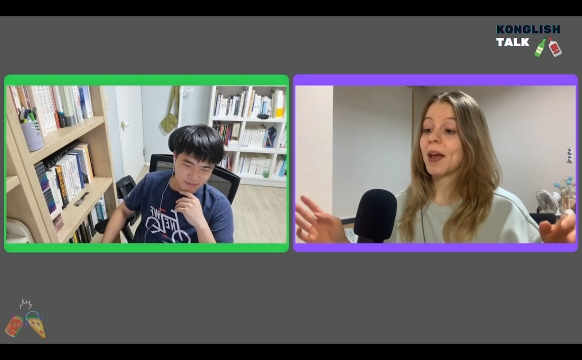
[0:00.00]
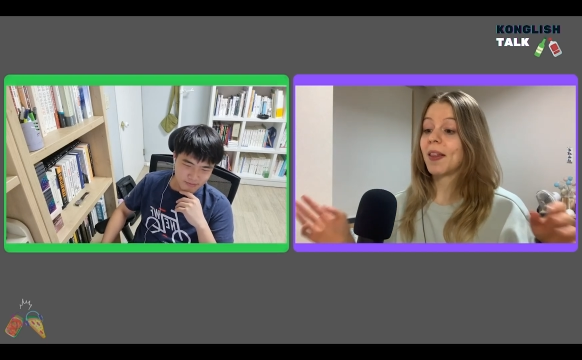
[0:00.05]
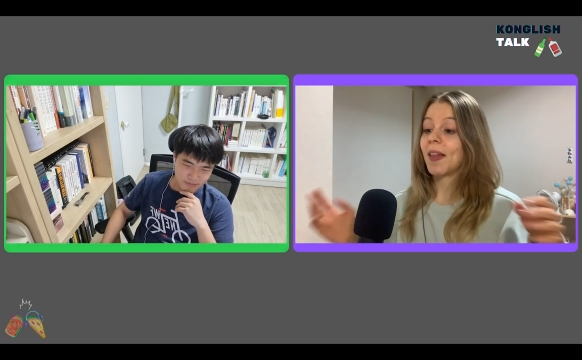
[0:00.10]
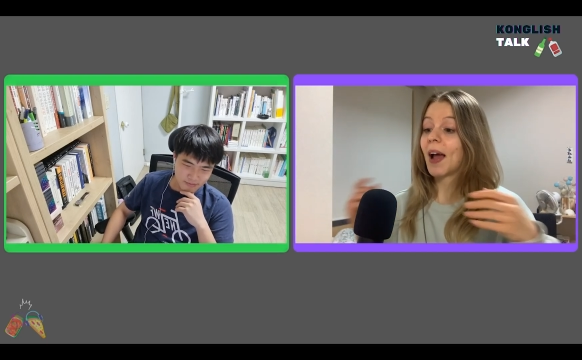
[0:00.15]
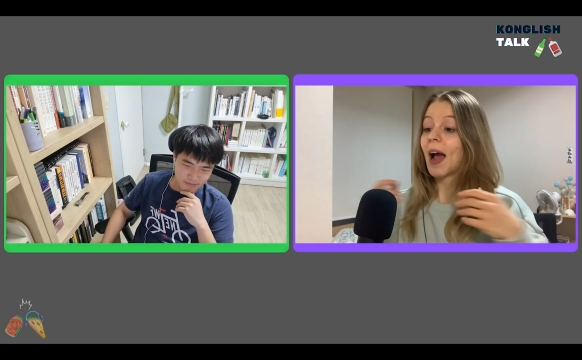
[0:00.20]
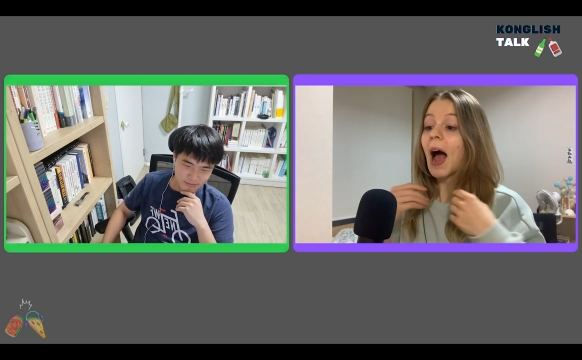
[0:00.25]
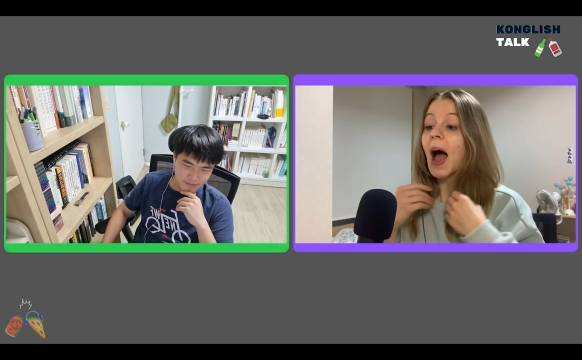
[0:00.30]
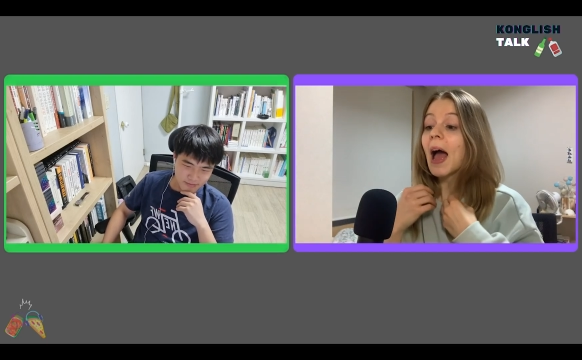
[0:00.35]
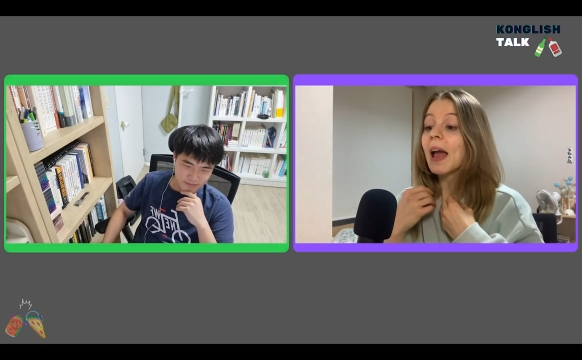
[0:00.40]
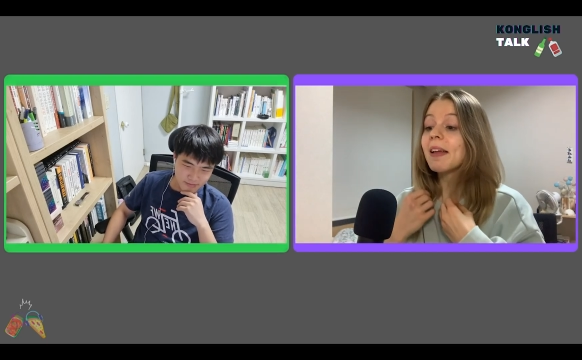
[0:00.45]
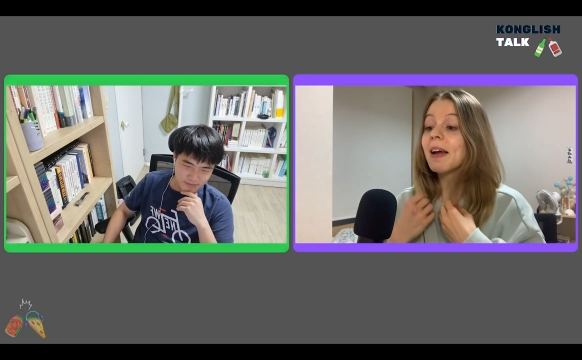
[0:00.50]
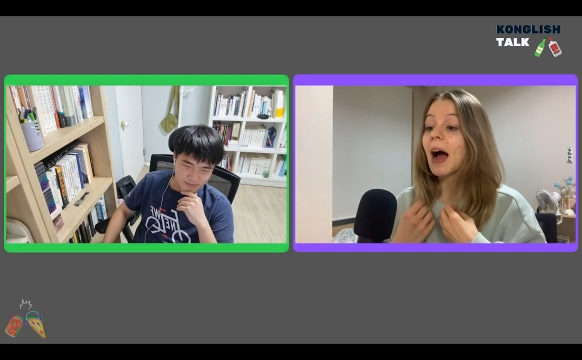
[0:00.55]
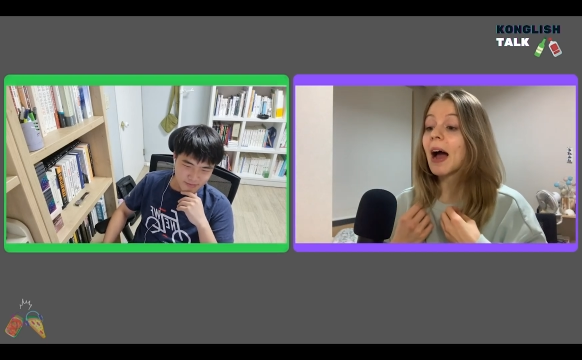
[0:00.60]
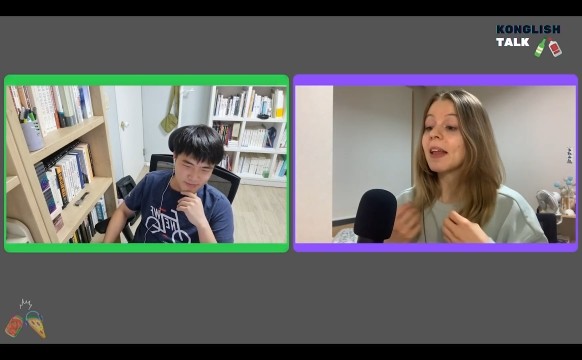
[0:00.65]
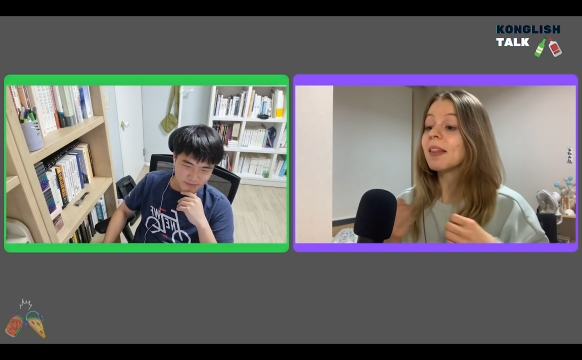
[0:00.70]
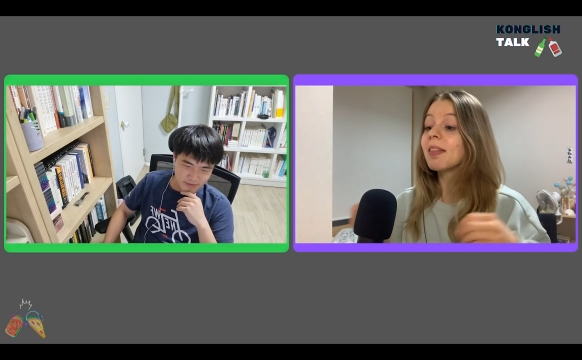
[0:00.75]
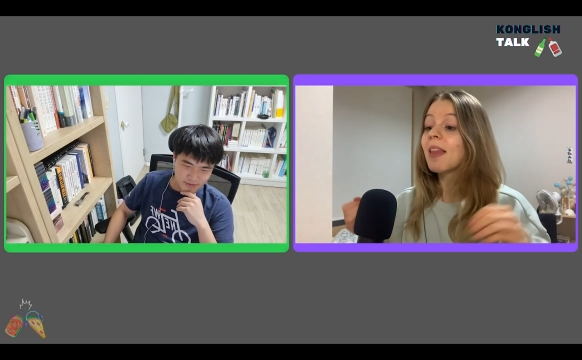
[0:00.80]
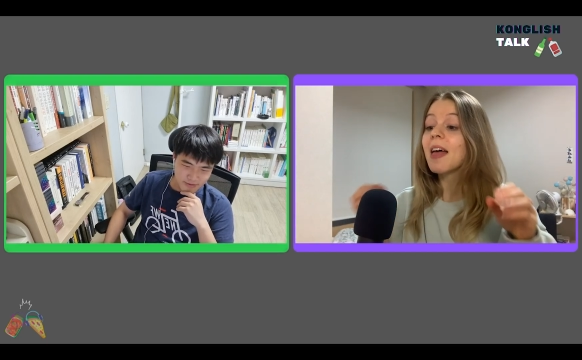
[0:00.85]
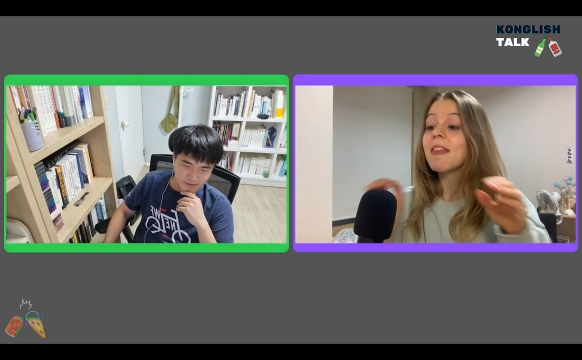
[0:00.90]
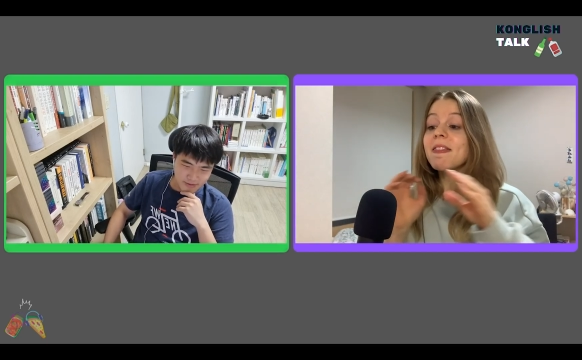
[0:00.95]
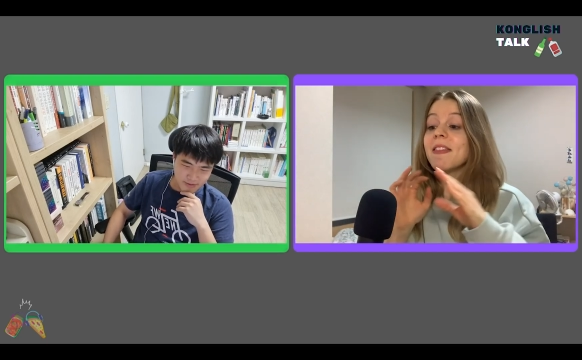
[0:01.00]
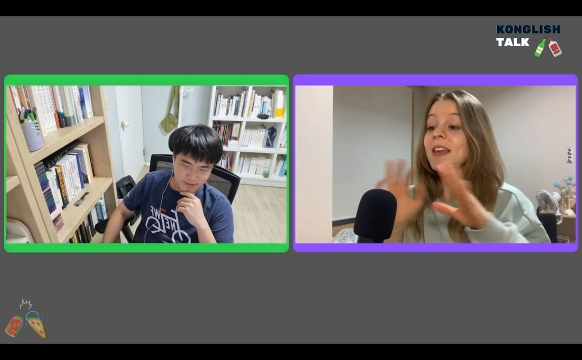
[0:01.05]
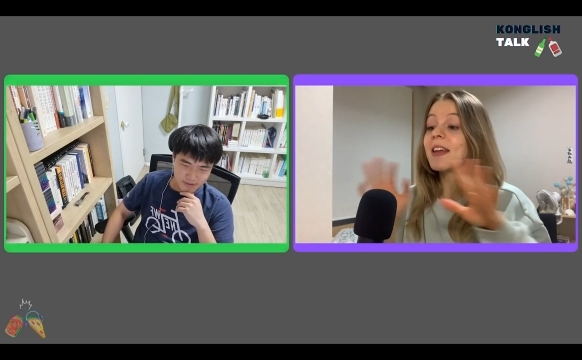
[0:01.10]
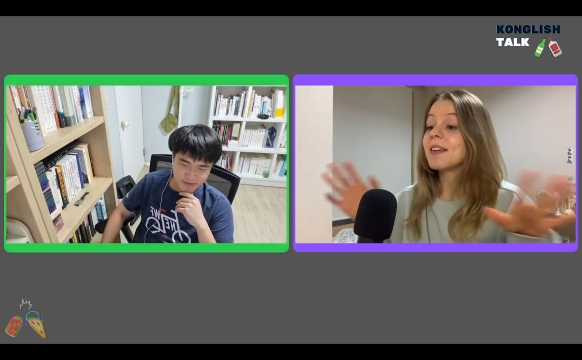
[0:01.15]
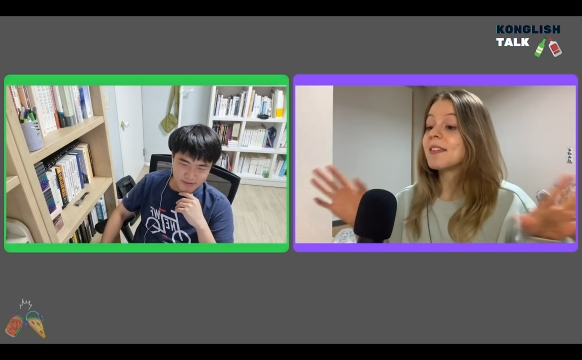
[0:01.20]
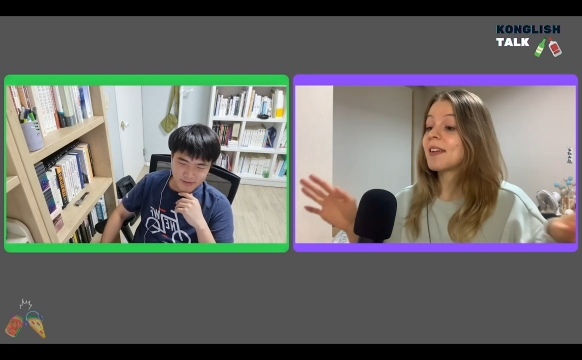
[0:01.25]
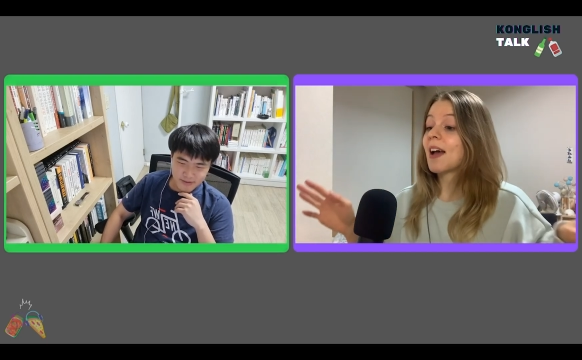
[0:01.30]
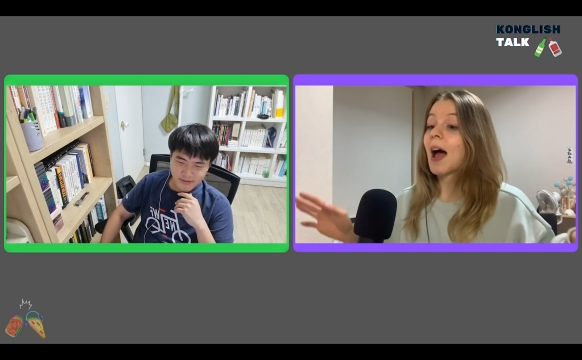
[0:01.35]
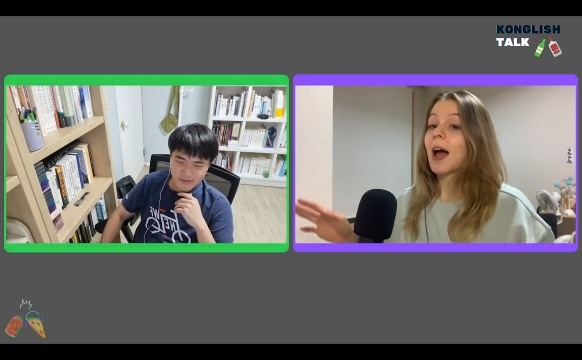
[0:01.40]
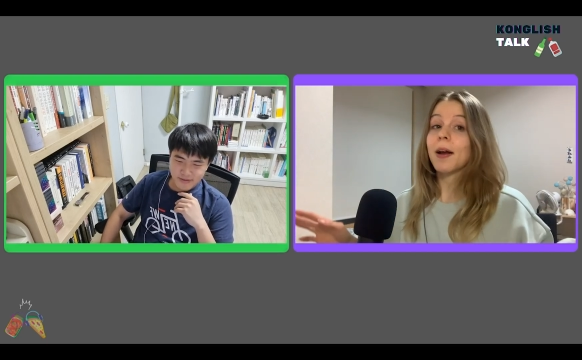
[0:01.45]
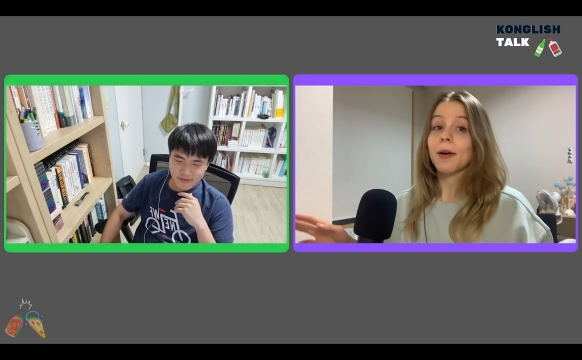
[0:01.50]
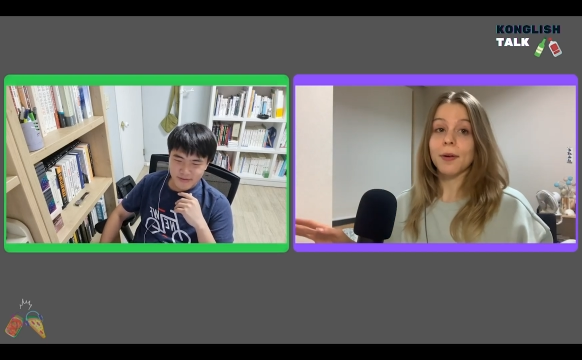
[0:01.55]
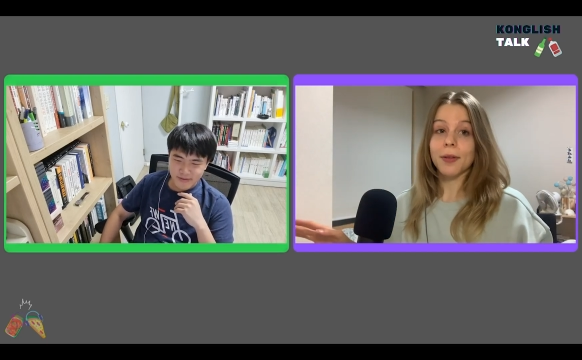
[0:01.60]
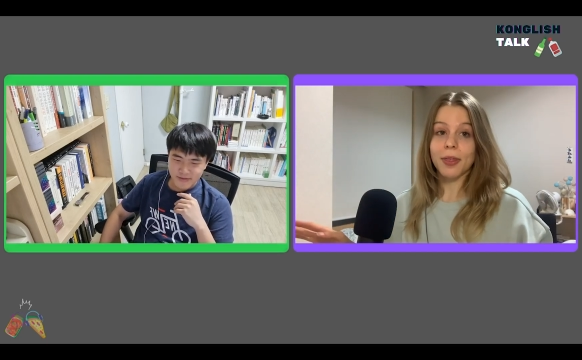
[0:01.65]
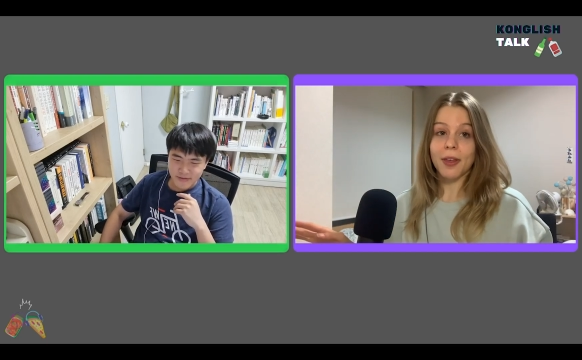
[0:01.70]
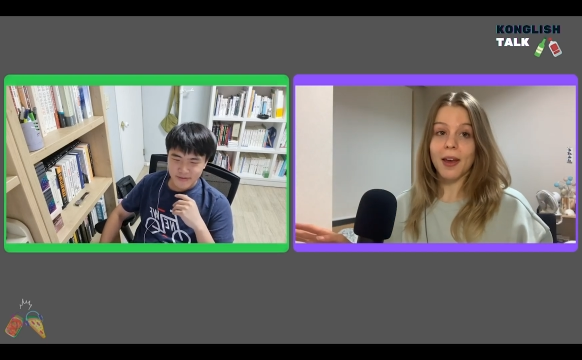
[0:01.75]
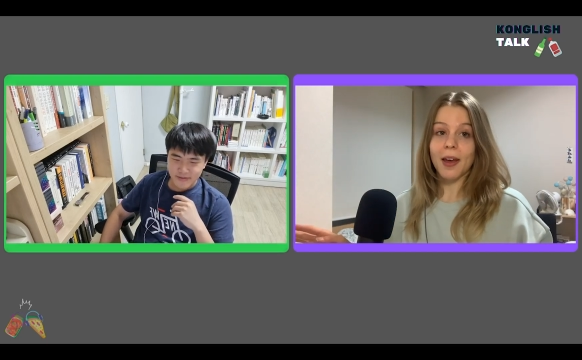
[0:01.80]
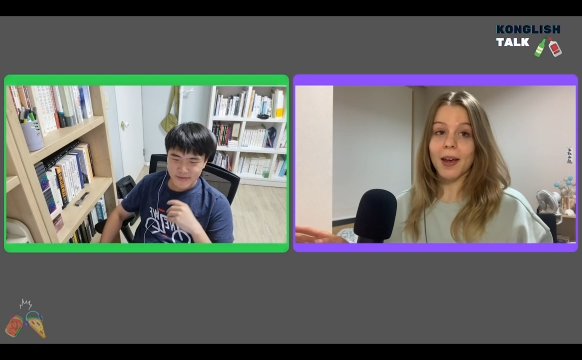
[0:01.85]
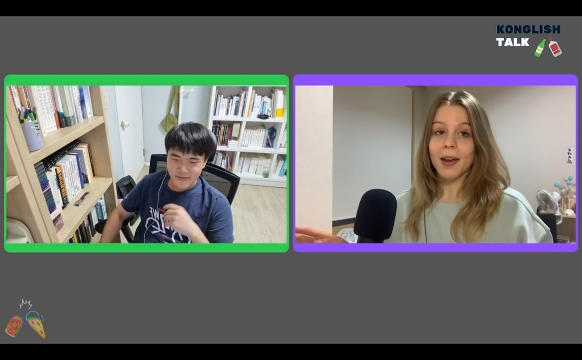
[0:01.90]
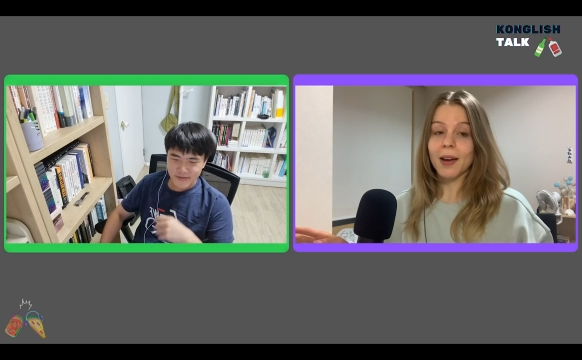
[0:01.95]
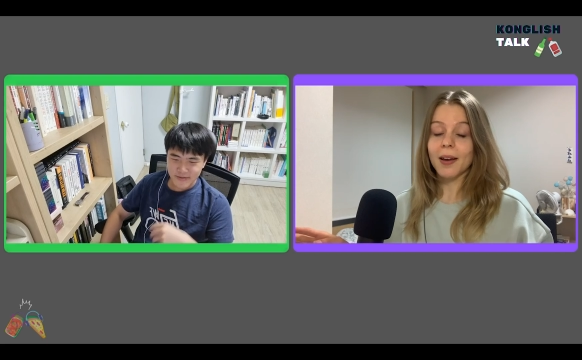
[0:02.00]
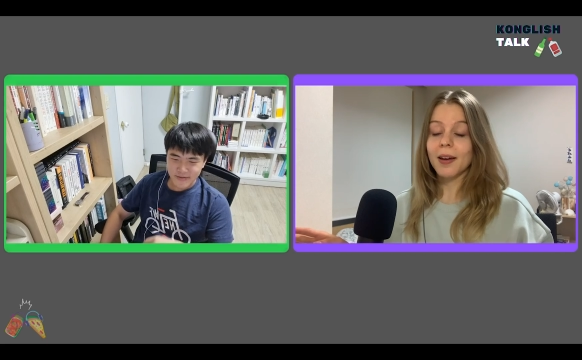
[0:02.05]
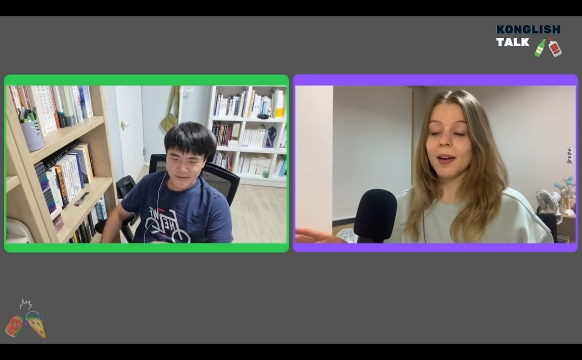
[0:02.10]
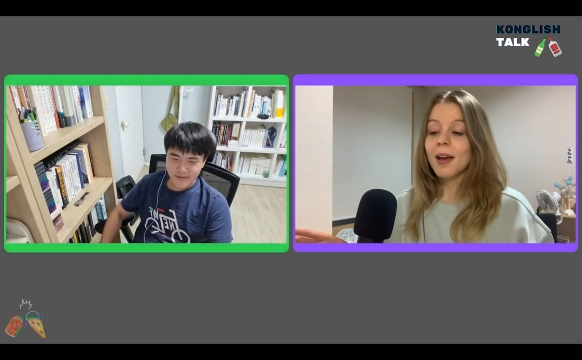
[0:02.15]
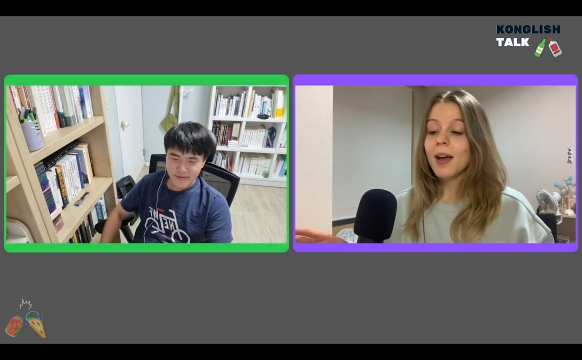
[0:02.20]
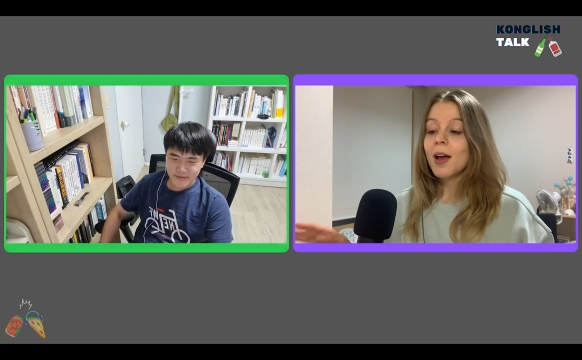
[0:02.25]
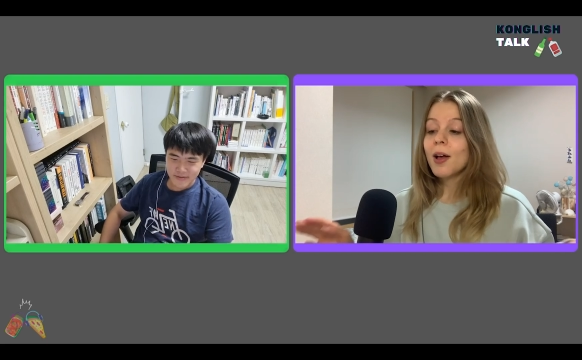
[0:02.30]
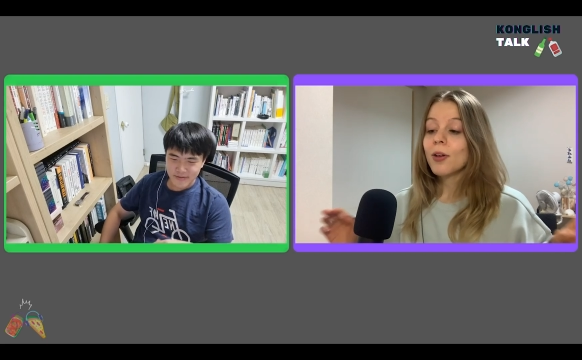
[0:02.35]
Like, I led the entire thing,